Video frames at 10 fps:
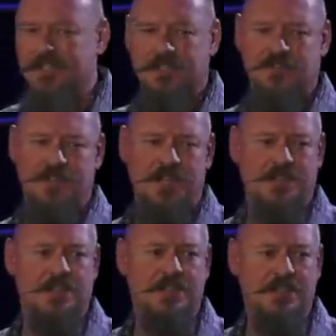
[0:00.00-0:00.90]
this
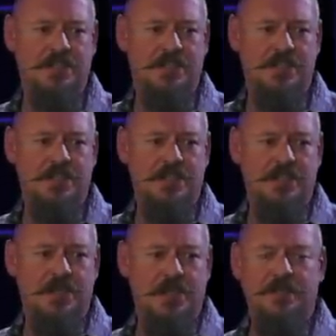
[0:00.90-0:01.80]
event
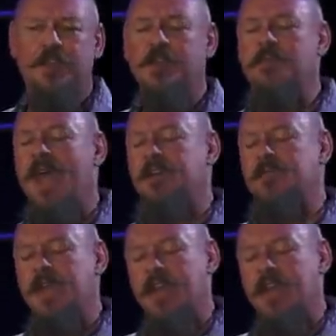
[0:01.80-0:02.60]
if you can imagine